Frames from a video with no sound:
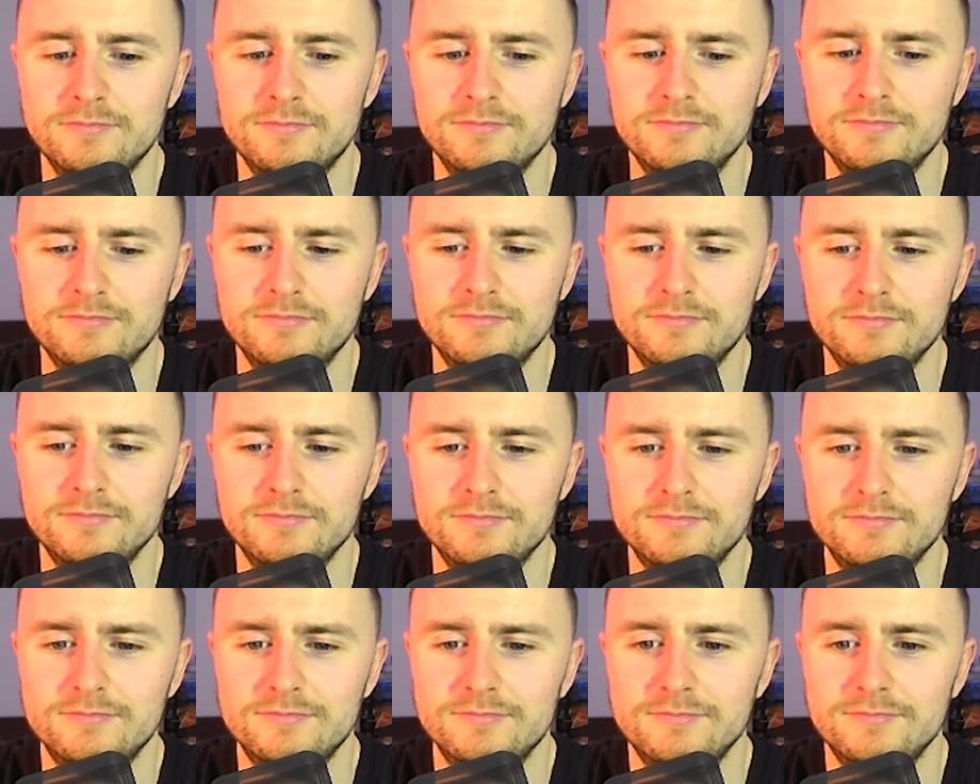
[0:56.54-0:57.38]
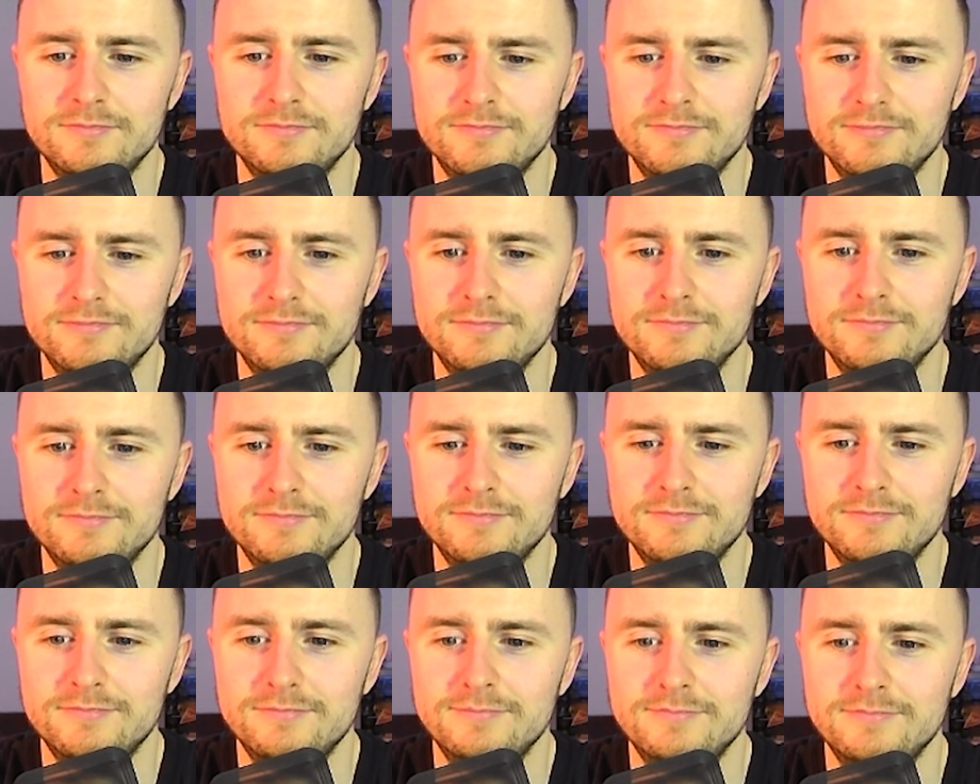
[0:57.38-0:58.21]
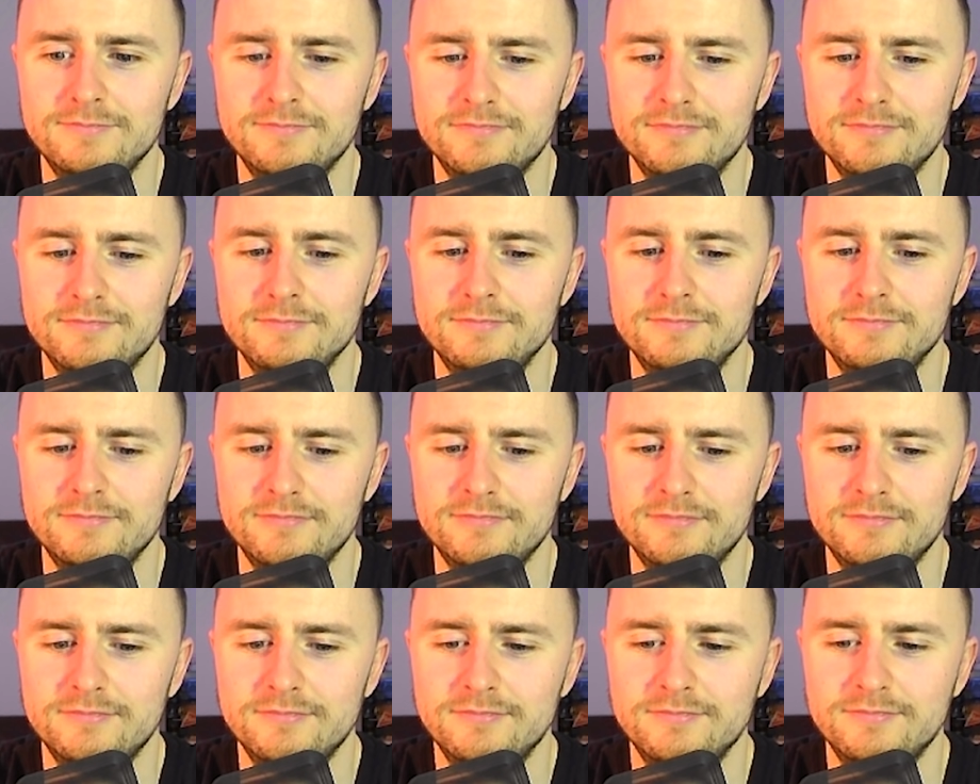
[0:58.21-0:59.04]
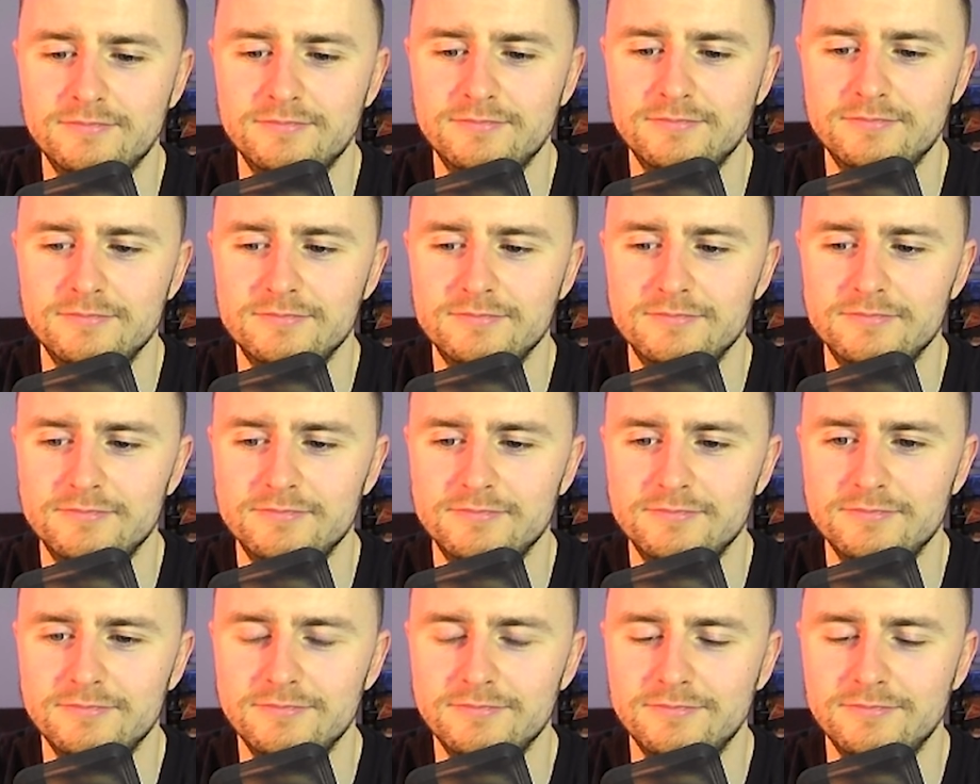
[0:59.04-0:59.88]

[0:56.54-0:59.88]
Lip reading: (not speaking)